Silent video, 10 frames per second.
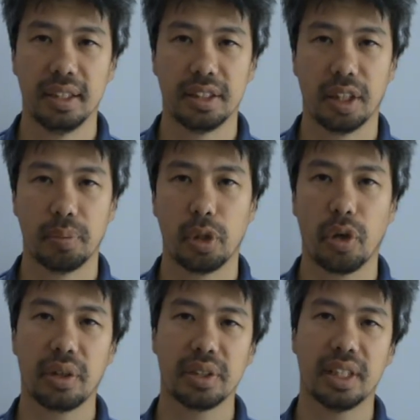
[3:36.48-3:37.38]
So
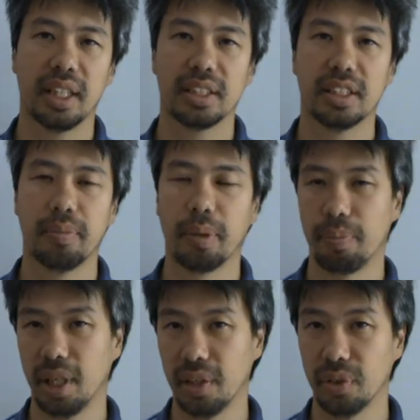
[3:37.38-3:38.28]
bureaucracy has some
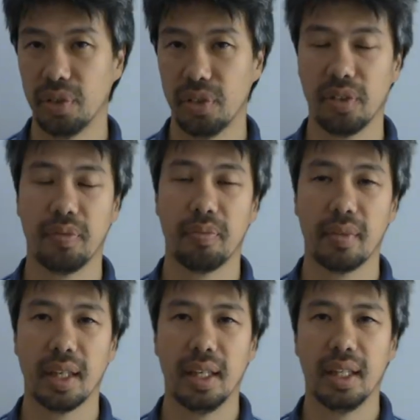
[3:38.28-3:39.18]
appeals.
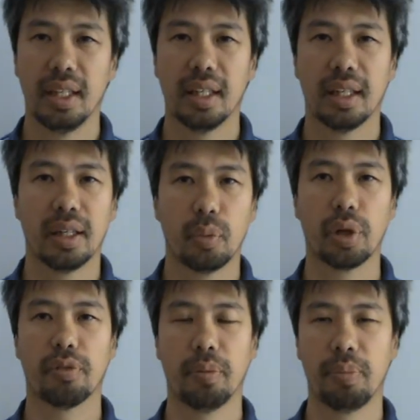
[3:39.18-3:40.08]
Uh, one
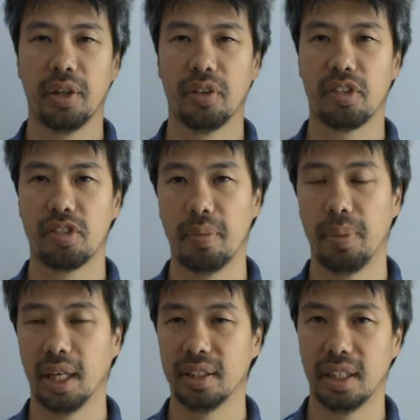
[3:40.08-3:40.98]
of the appeals is
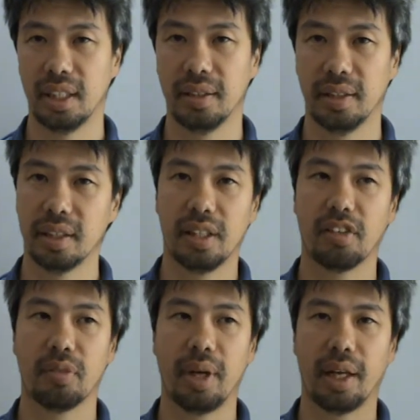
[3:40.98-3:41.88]
stability. It
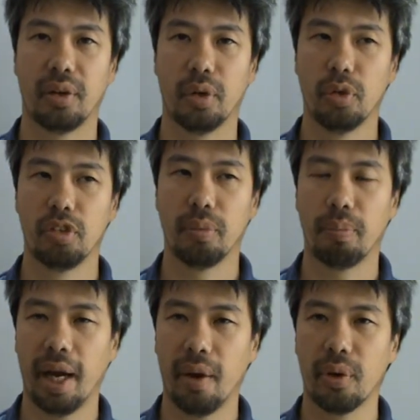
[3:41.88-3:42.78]
doesn't matter who's in
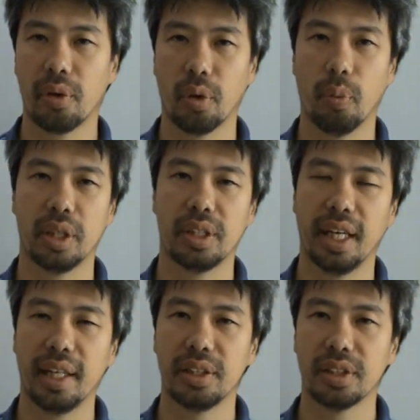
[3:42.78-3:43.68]
power or what
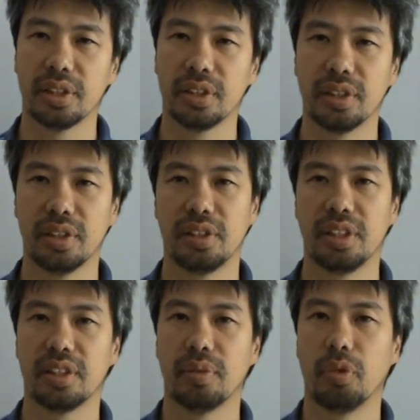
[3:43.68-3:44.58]
changes, the
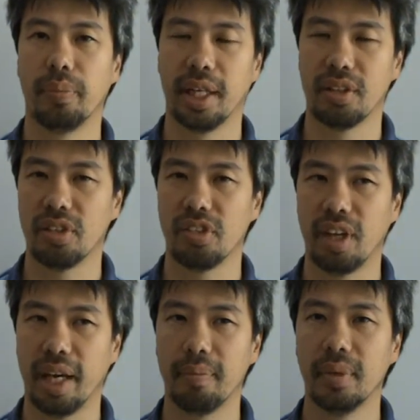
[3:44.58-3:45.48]
system remains the
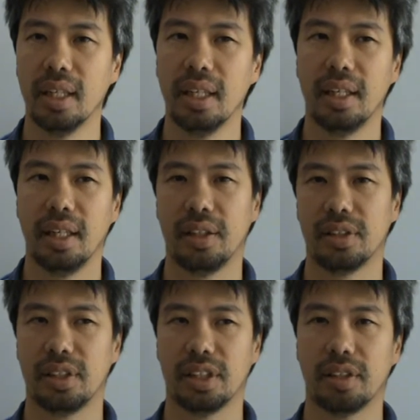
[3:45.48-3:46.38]
same. It
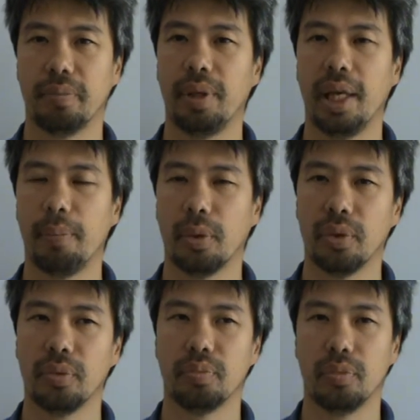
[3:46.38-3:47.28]
is just the
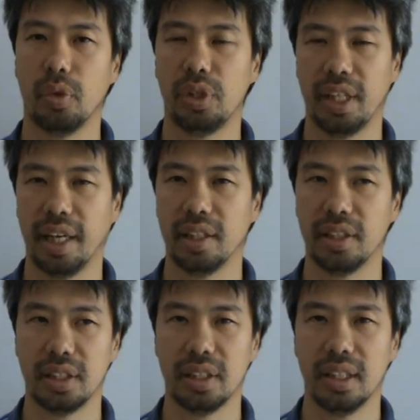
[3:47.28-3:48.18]
people who
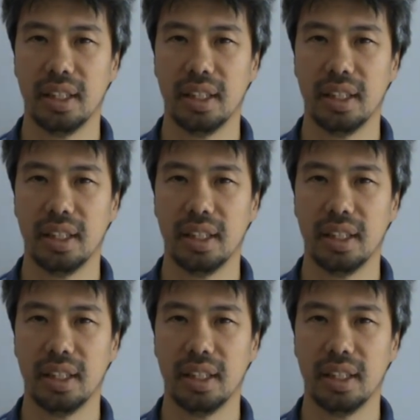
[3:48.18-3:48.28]
change.